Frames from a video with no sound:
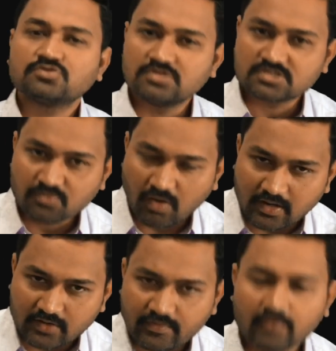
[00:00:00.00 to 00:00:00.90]
to the
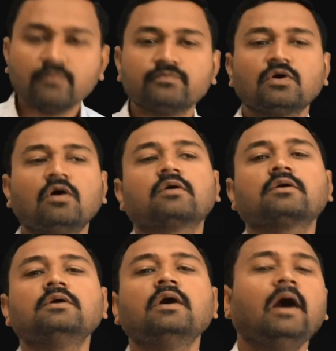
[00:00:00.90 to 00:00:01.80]
smaller wave or
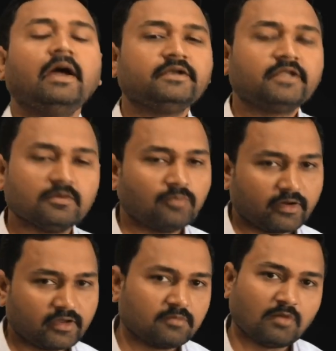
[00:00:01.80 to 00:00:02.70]

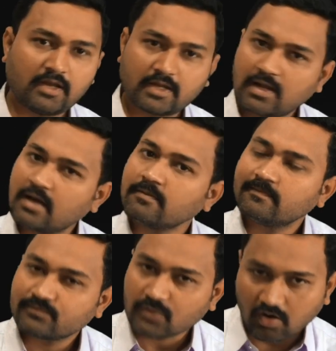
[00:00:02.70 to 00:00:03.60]
antibonding molecular
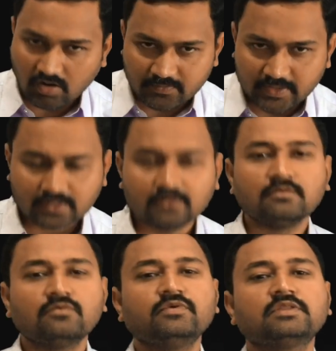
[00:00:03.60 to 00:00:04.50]
orbital
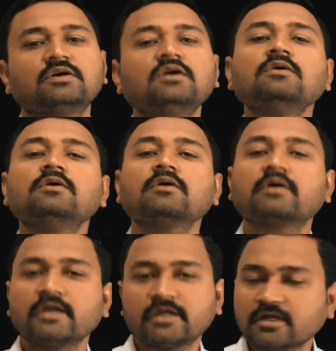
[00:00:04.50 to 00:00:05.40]
with a
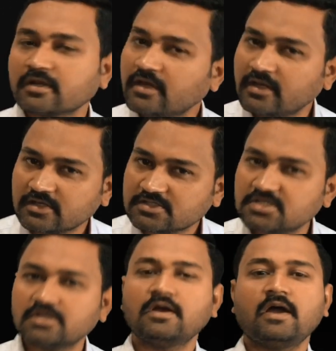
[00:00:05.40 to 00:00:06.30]
greater
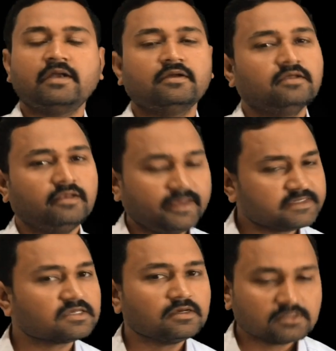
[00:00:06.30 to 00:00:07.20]
energy and a
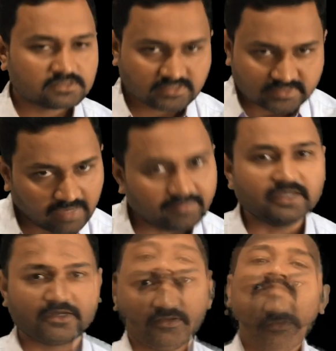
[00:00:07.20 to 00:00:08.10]
less
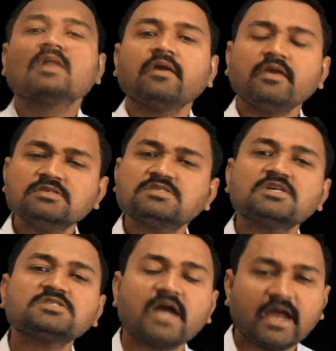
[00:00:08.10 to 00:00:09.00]
stability. In
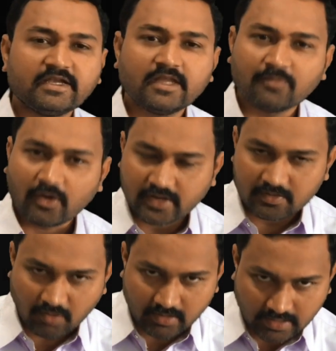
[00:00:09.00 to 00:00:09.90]
such antibonding
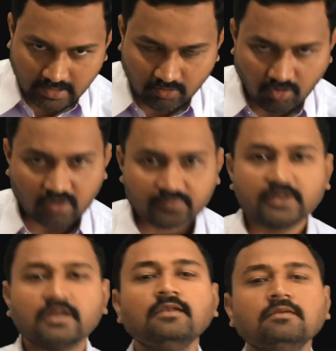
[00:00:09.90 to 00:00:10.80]
molecular
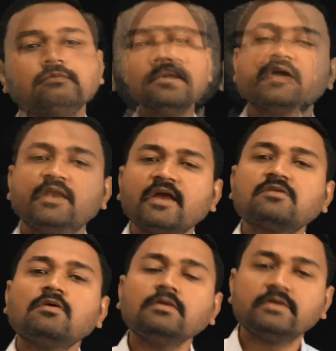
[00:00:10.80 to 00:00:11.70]
orbital, the
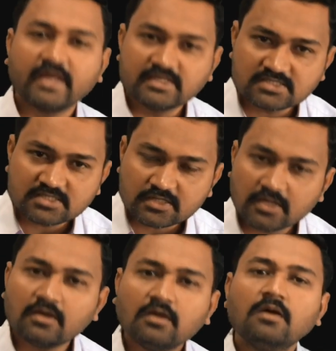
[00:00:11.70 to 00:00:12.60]
electron
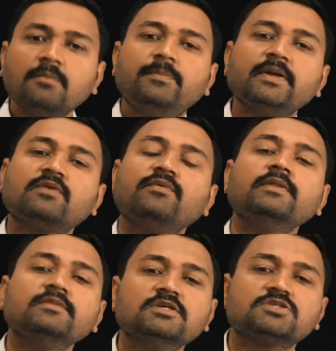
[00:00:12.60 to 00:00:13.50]
density
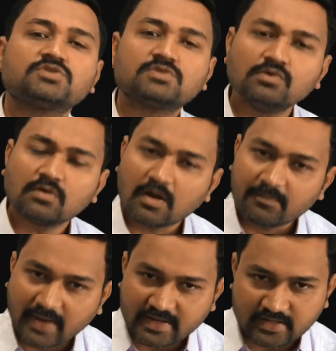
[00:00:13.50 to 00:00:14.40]
between these two
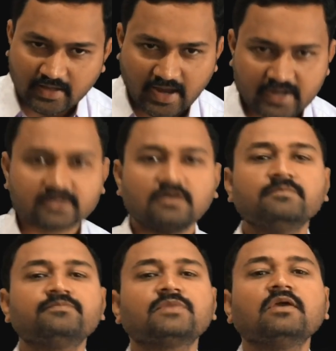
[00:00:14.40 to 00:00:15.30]
combining atoms
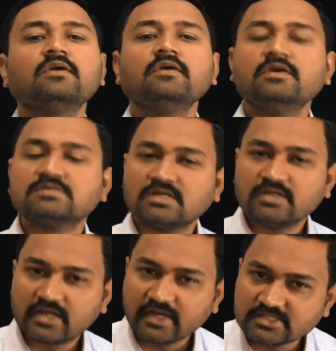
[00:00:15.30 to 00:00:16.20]
is a
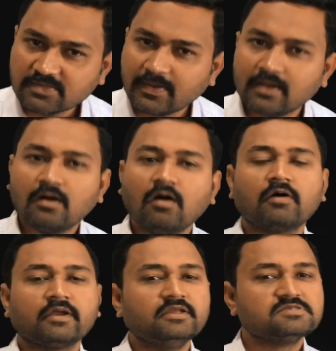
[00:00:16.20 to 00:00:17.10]
negligible or
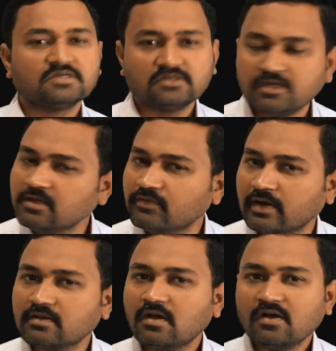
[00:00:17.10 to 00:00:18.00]
it is a nil one,
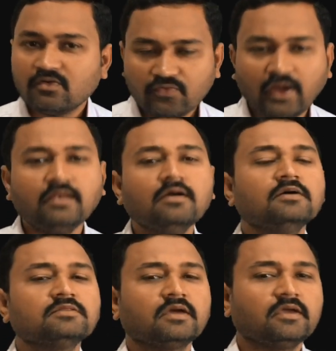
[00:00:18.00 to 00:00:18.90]
while the